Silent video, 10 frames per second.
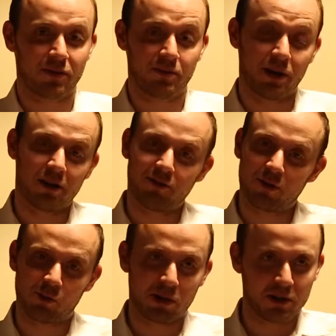For better,
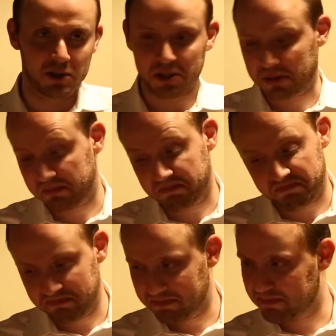for worse,
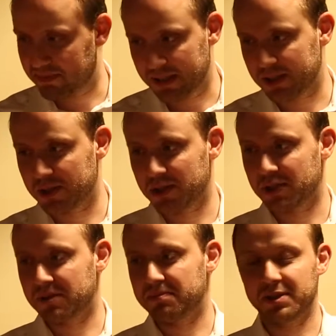this
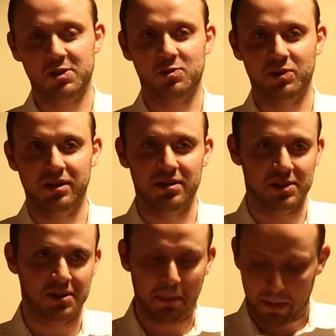is what it
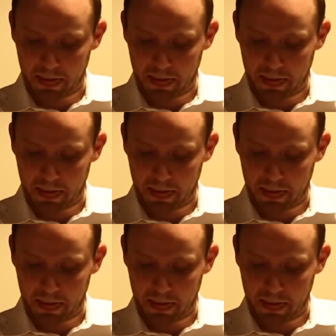is.